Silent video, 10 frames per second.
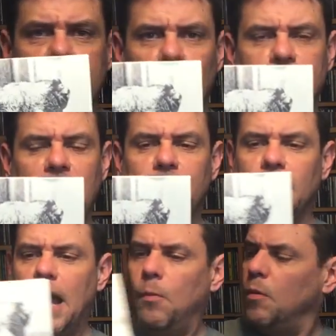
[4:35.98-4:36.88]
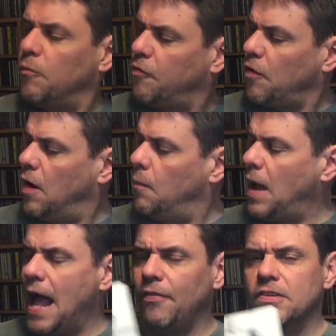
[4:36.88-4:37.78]
The self-titled album
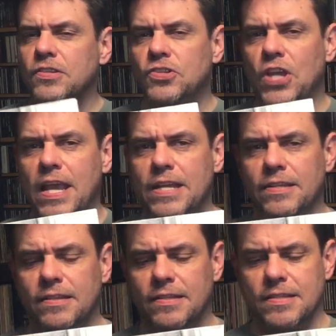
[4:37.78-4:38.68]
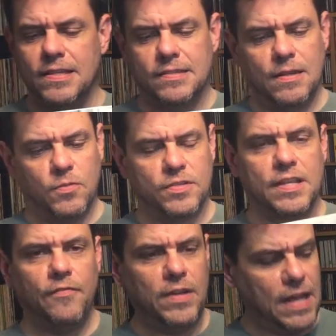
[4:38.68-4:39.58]
from Alice in Chains is
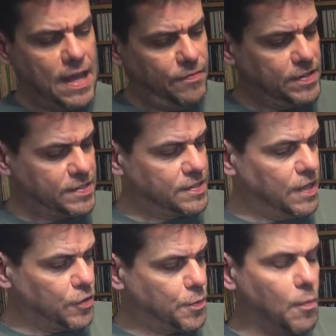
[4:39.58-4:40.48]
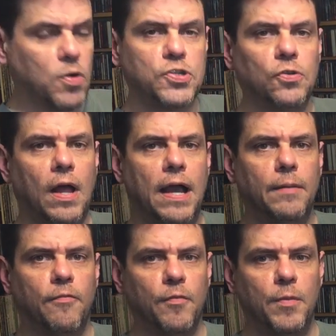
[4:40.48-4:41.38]
number seven, and this is another promotional
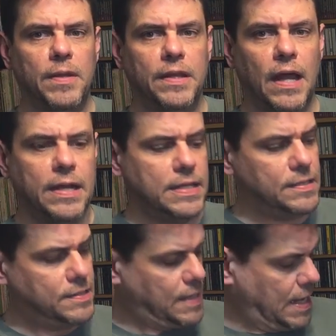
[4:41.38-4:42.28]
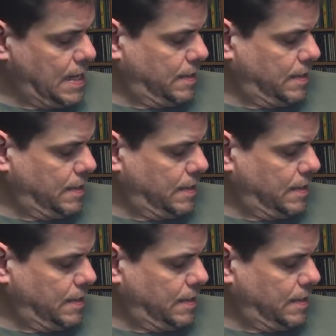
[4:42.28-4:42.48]
item from the mid-90s,